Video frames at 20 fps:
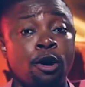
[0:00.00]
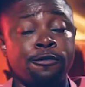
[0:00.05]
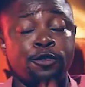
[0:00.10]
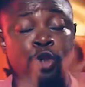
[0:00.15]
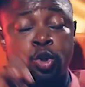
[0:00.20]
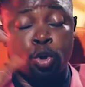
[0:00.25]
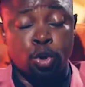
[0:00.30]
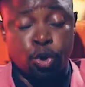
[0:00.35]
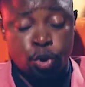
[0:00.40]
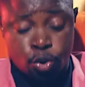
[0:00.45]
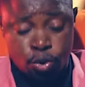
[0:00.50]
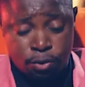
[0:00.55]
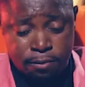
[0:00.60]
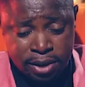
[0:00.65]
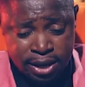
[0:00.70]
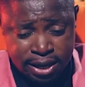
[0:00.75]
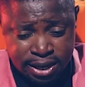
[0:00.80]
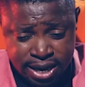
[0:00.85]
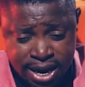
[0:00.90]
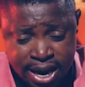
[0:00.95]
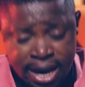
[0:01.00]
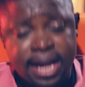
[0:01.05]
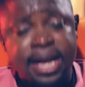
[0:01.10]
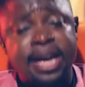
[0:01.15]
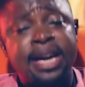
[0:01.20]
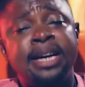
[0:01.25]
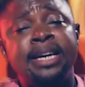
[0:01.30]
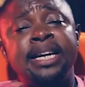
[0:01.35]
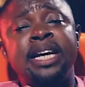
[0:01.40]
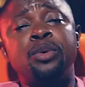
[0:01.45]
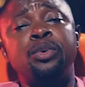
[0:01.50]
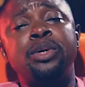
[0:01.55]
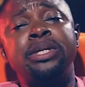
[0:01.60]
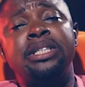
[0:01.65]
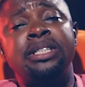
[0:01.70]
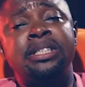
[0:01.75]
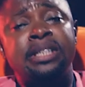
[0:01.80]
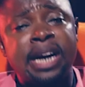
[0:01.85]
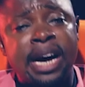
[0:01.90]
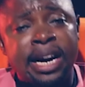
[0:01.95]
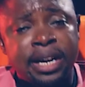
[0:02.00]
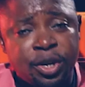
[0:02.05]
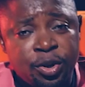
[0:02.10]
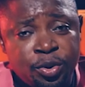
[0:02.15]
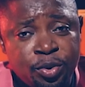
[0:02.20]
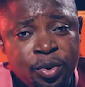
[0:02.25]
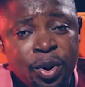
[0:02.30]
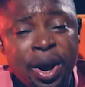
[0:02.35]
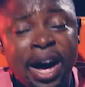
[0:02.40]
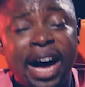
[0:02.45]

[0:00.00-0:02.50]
of social media, they will drag you